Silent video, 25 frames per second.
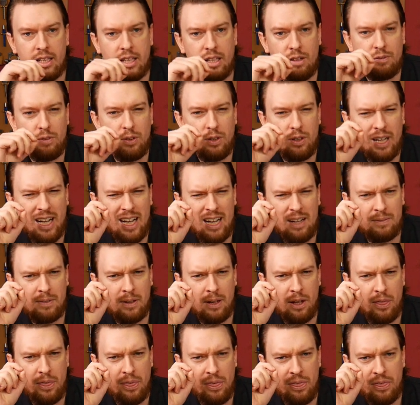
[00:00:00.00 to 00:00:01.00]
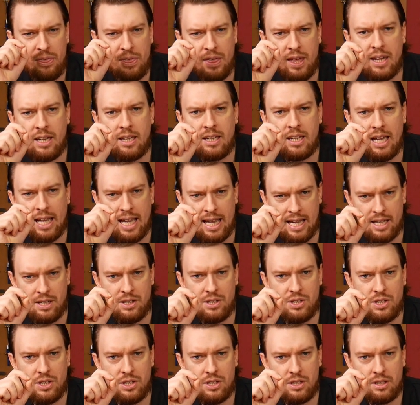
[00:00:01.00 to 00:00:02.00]
If you have a thin
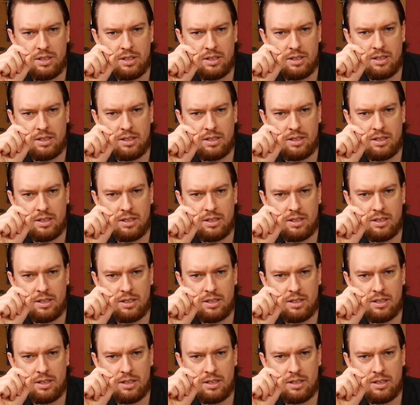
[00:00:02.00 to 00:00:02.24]
edge,